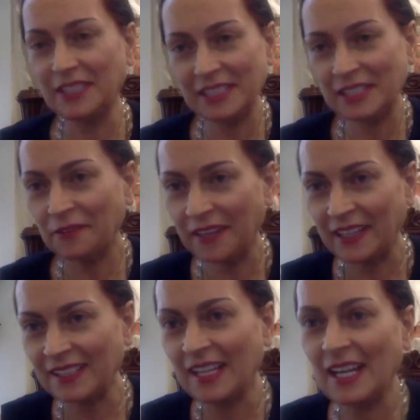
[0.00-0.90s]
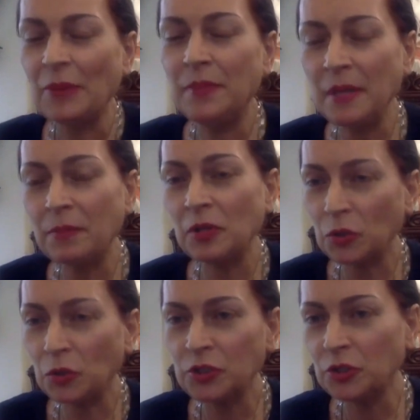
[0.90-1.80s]
These are fake.
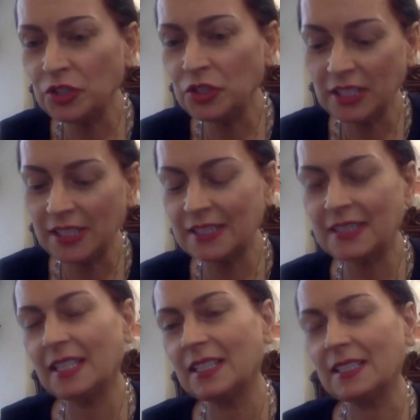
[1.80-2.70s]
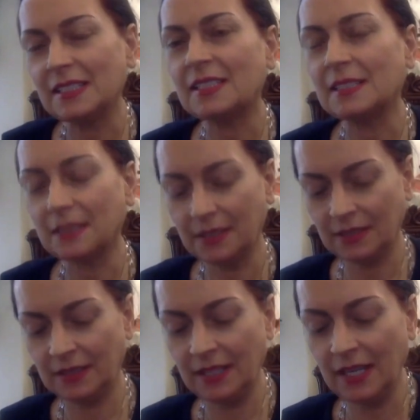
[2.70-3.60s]
People who don't understand this,
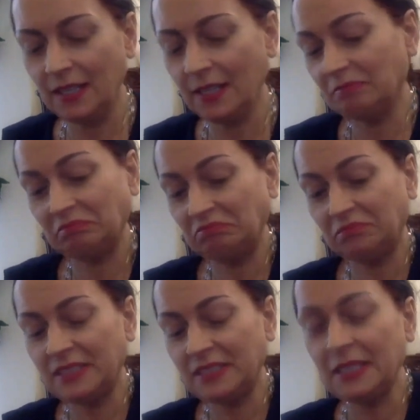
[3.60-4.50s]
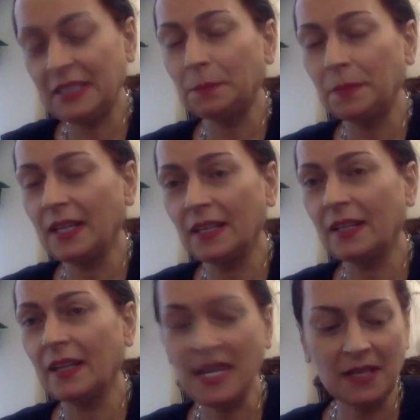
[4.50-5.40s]
they simply
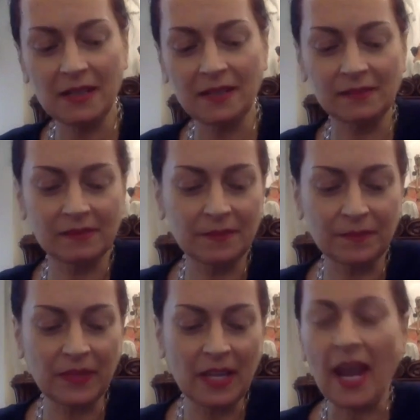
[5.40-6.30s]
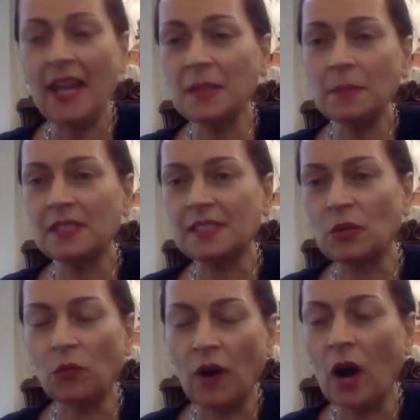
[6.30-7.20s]

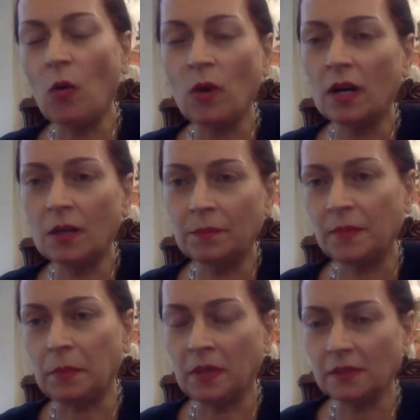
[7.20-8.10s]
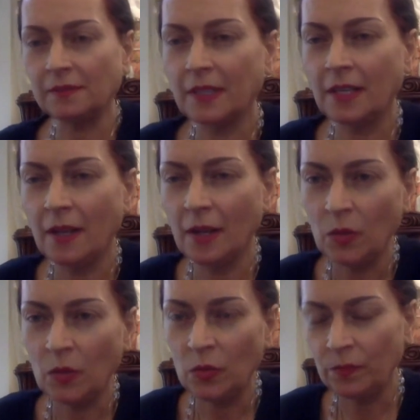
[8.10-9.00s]
enemies of our people.
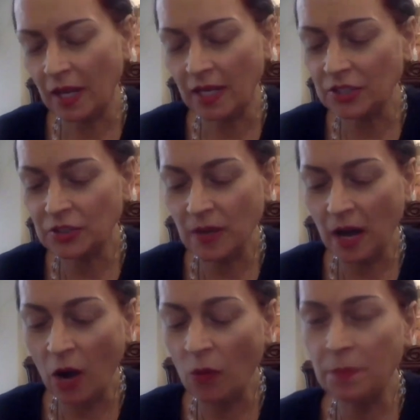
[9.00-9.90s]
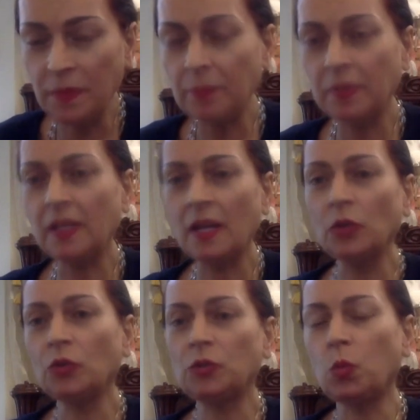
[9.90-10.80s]
And our people
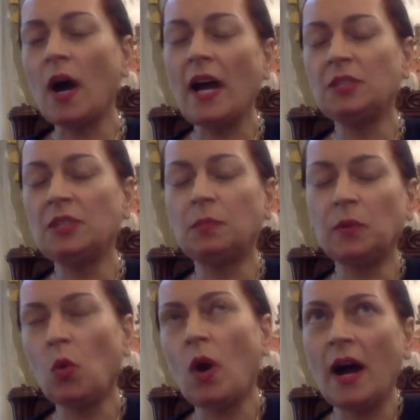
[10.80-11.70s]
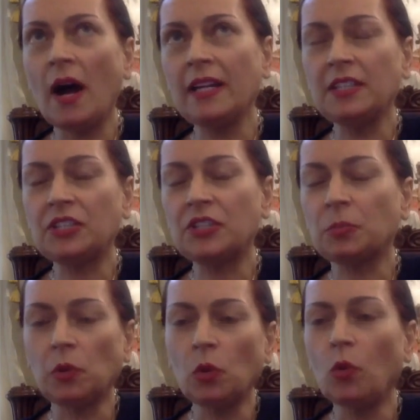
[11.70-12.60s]
are not white, blue-eyed,
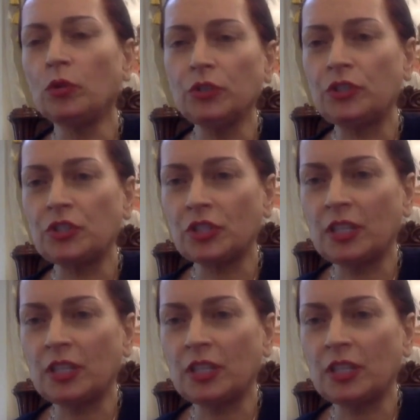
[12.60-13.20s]
blonde.